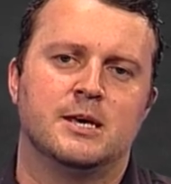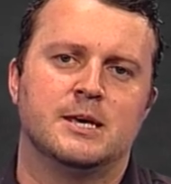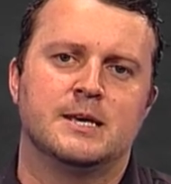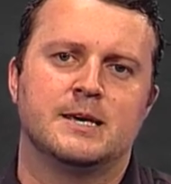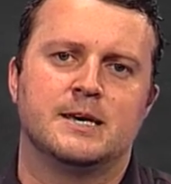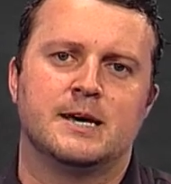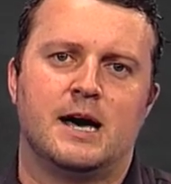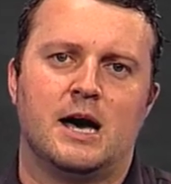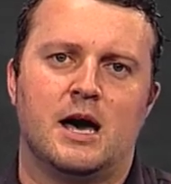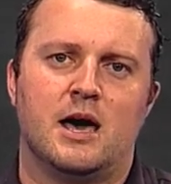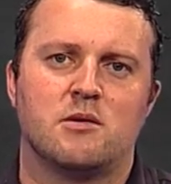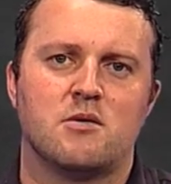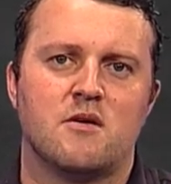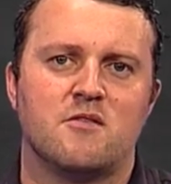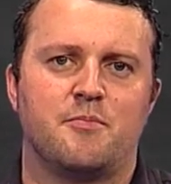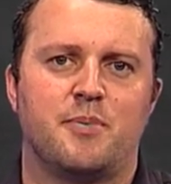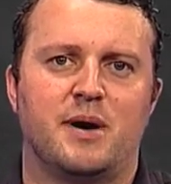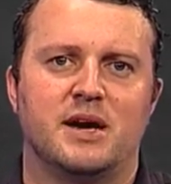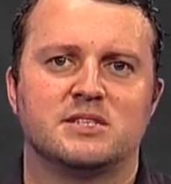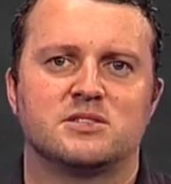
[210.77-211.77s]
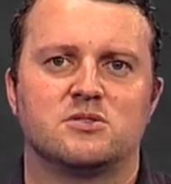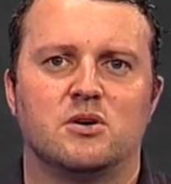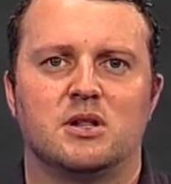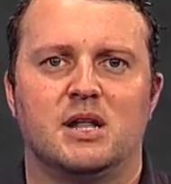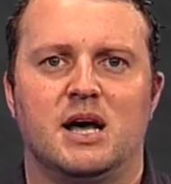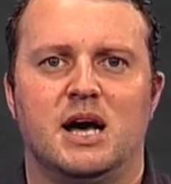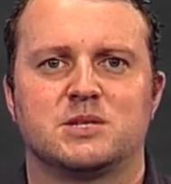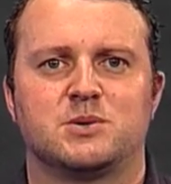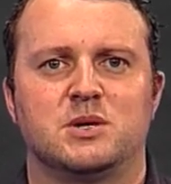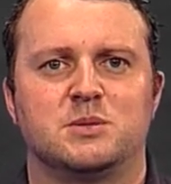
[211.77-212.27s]
However, based on
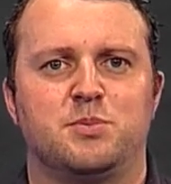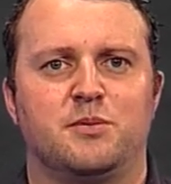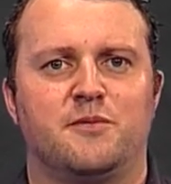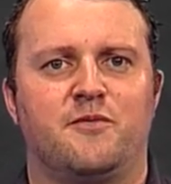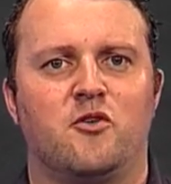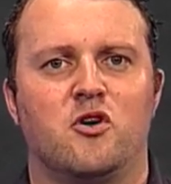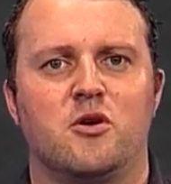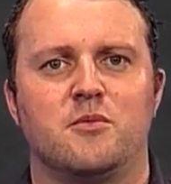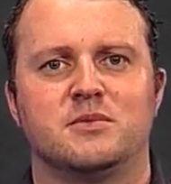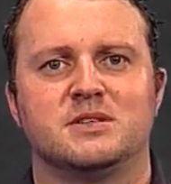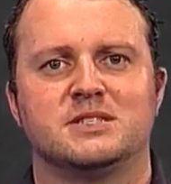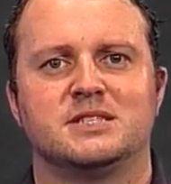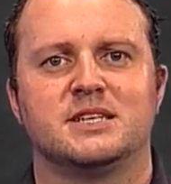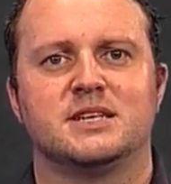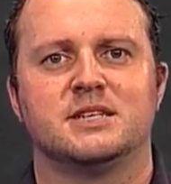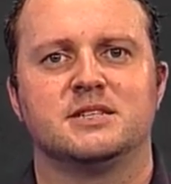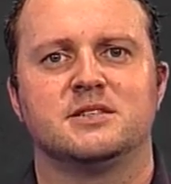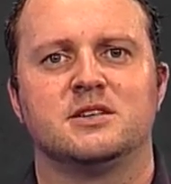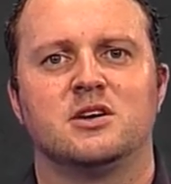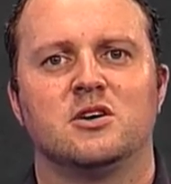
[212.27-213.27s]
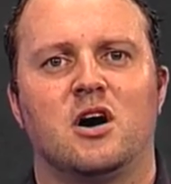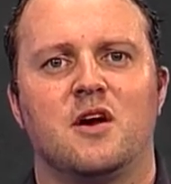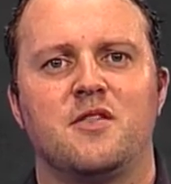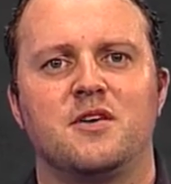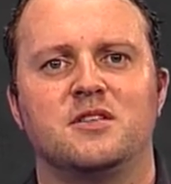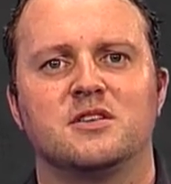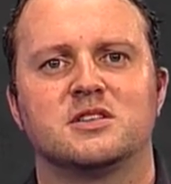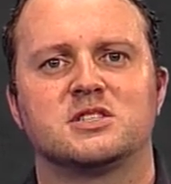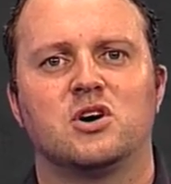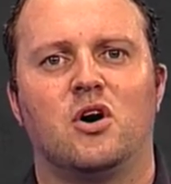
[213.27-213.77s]
last week's performances, I think
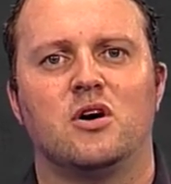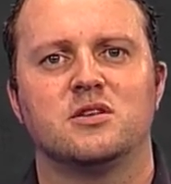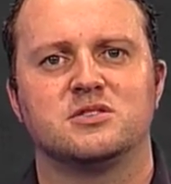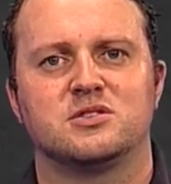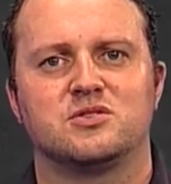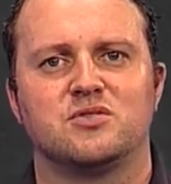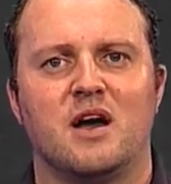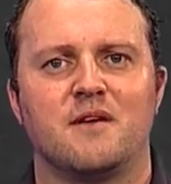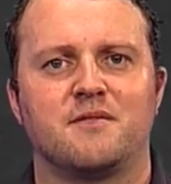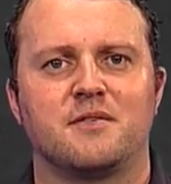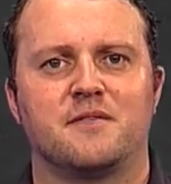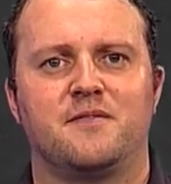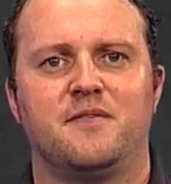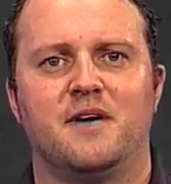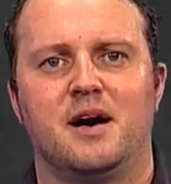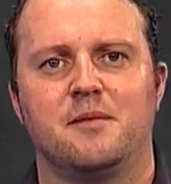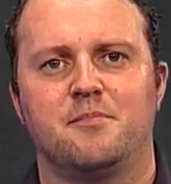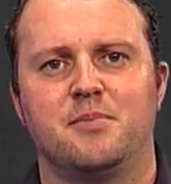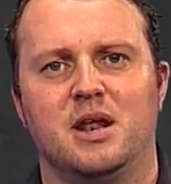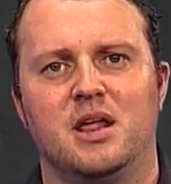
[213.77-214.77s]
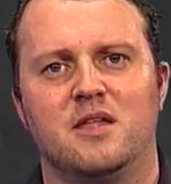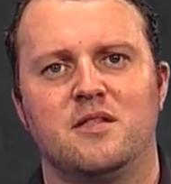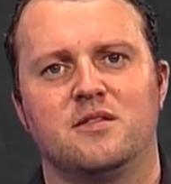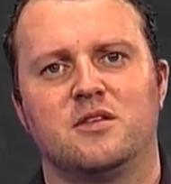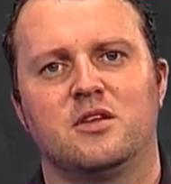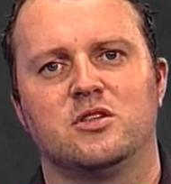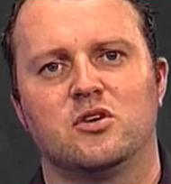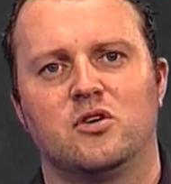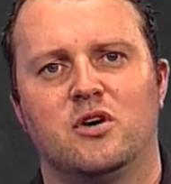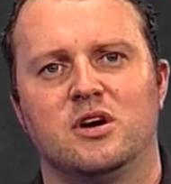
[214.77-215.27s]
the Titans are travelling far better than the
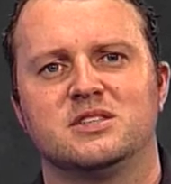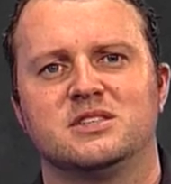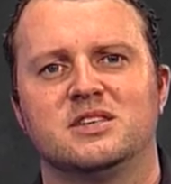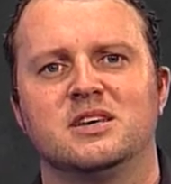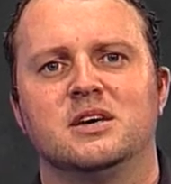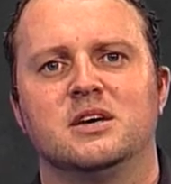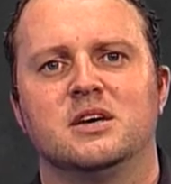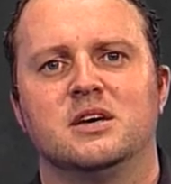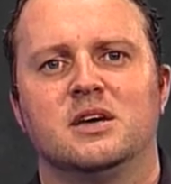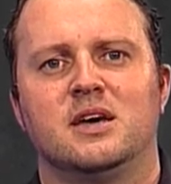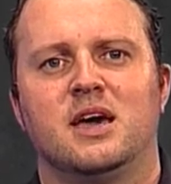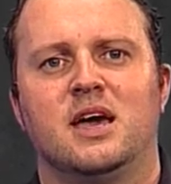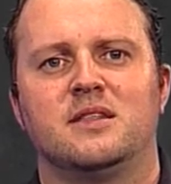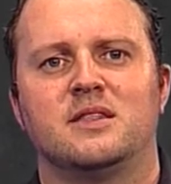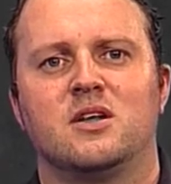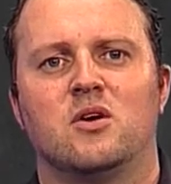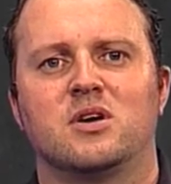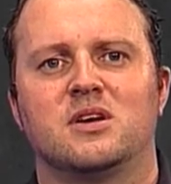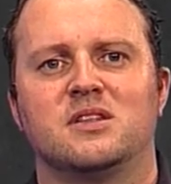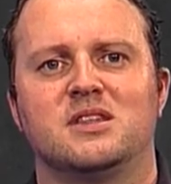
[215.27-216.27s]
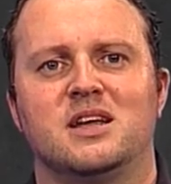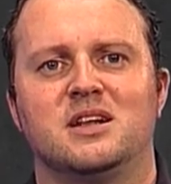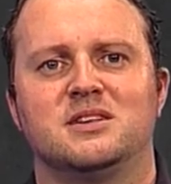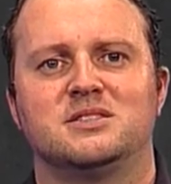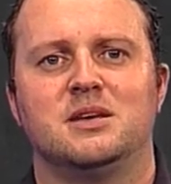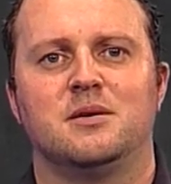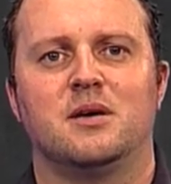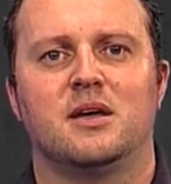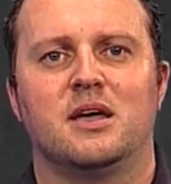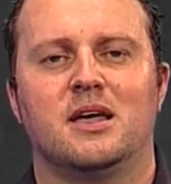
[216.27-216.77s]
Knights, and they'll get
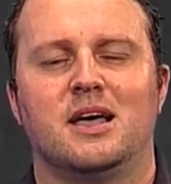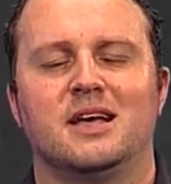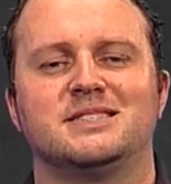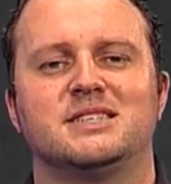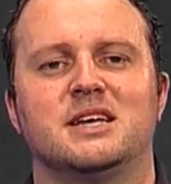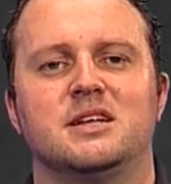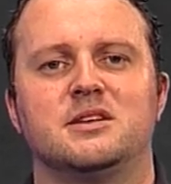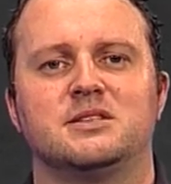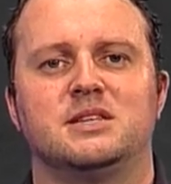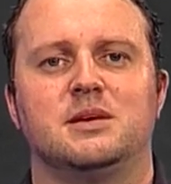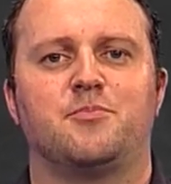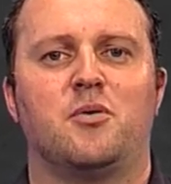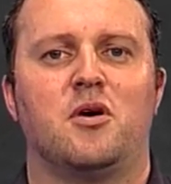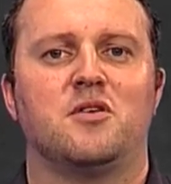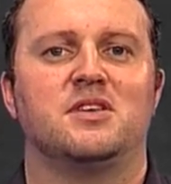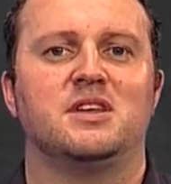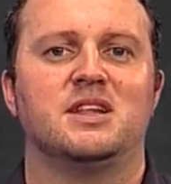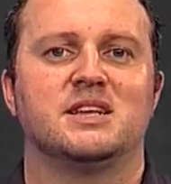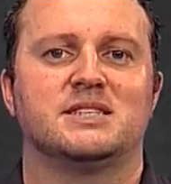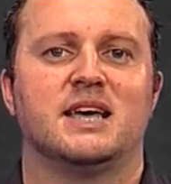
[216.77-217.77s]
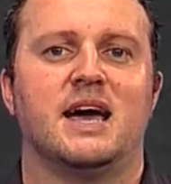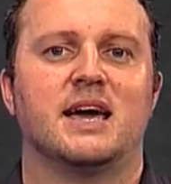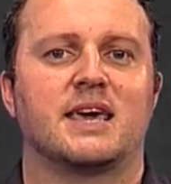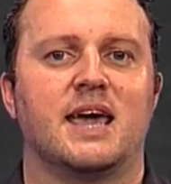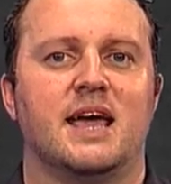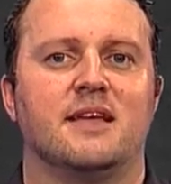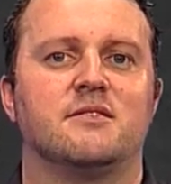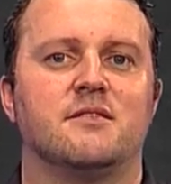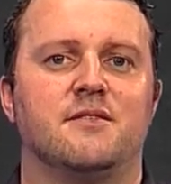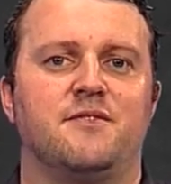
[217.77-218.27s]
the ascendancy both in attack
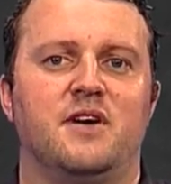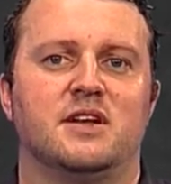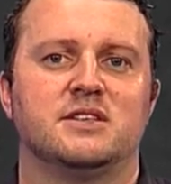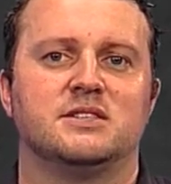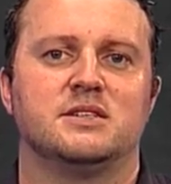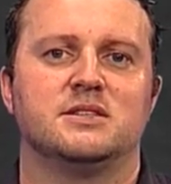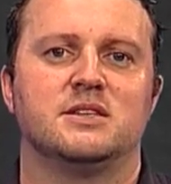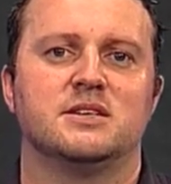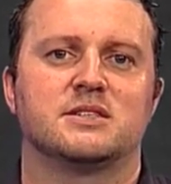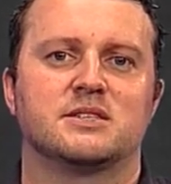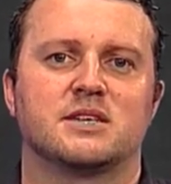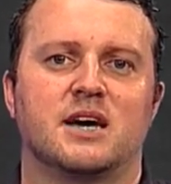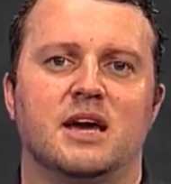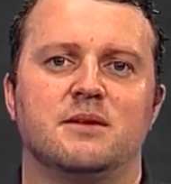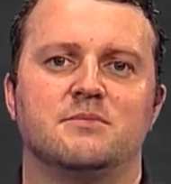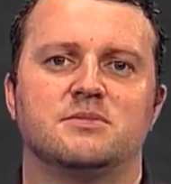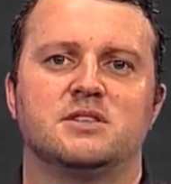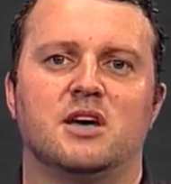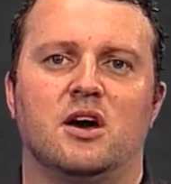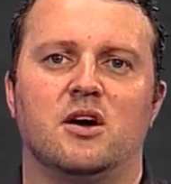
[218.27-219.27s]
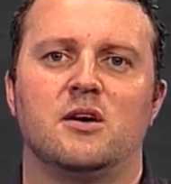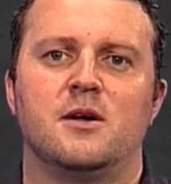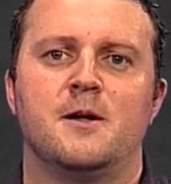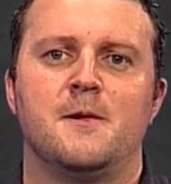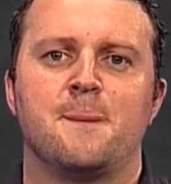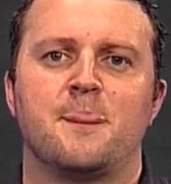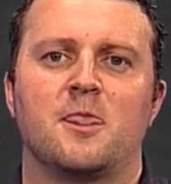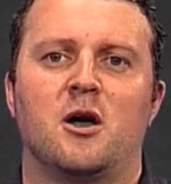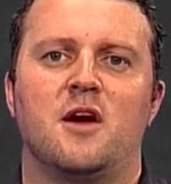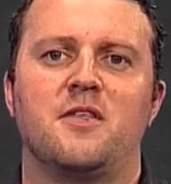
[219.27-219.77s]
and defence in this game, so
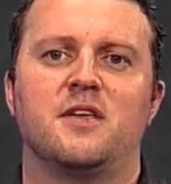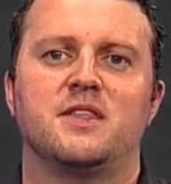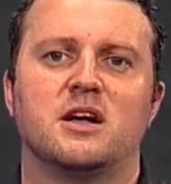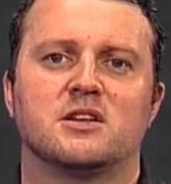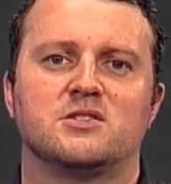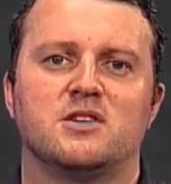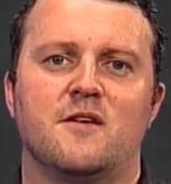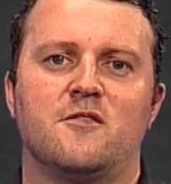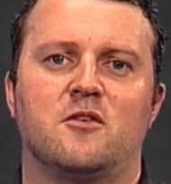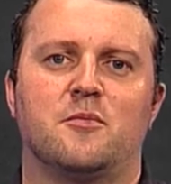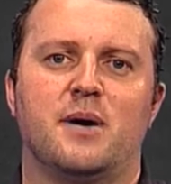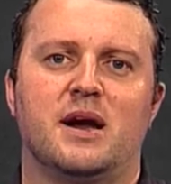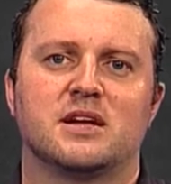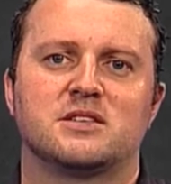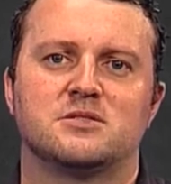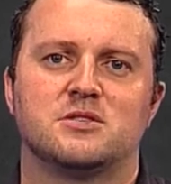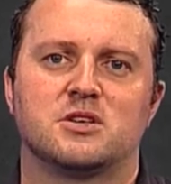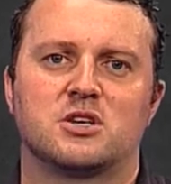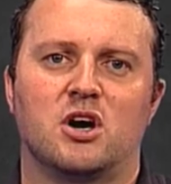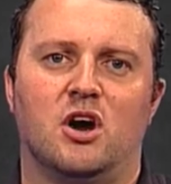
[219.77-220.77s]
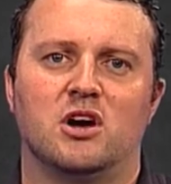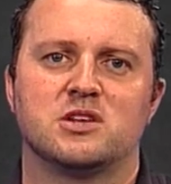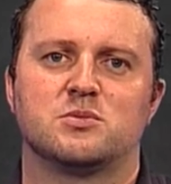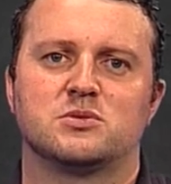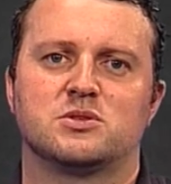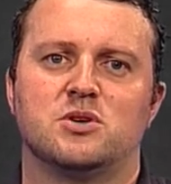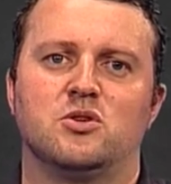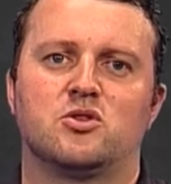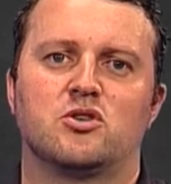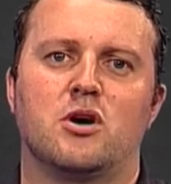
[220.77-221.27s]
I think they'll travel back to the coast with
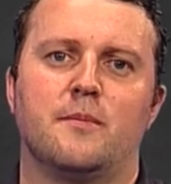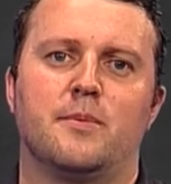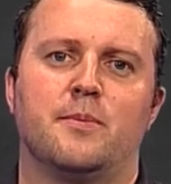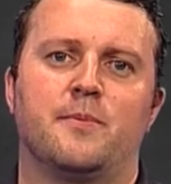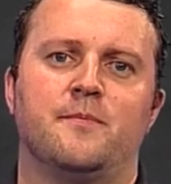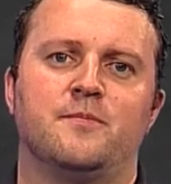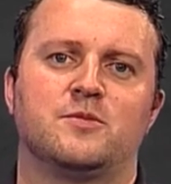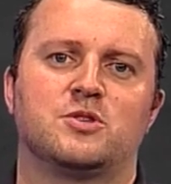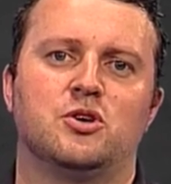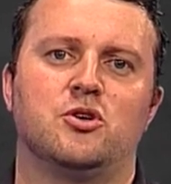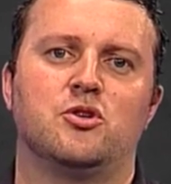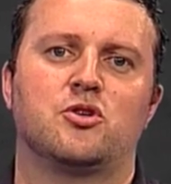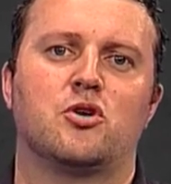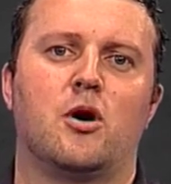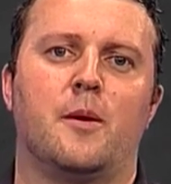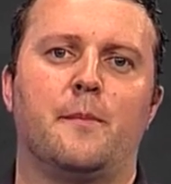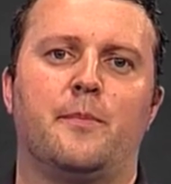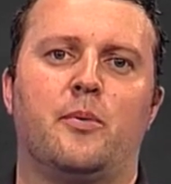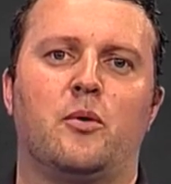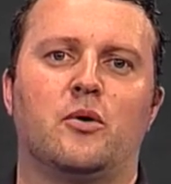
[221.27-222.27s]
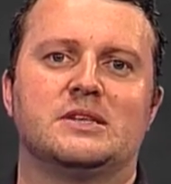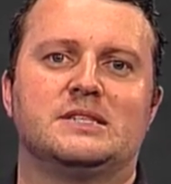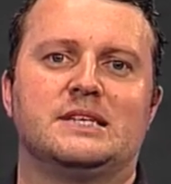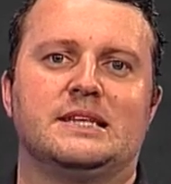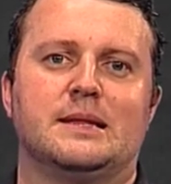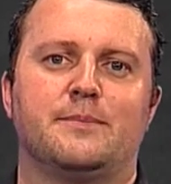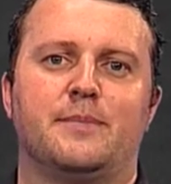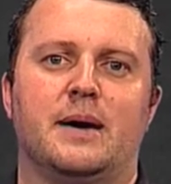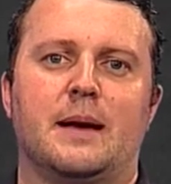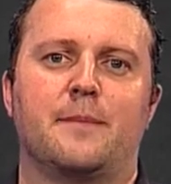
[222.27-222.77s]
two comp points in
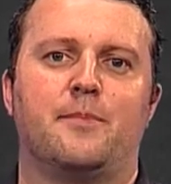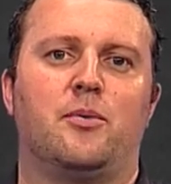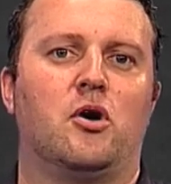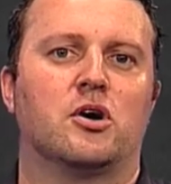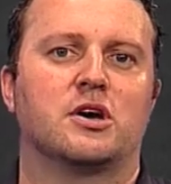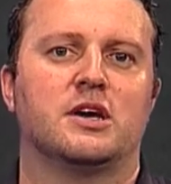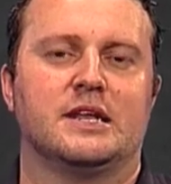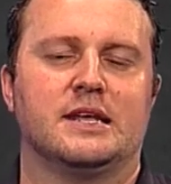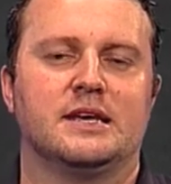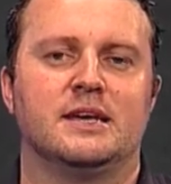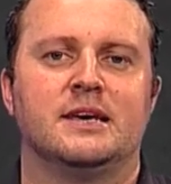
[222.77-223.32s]
the back pocket.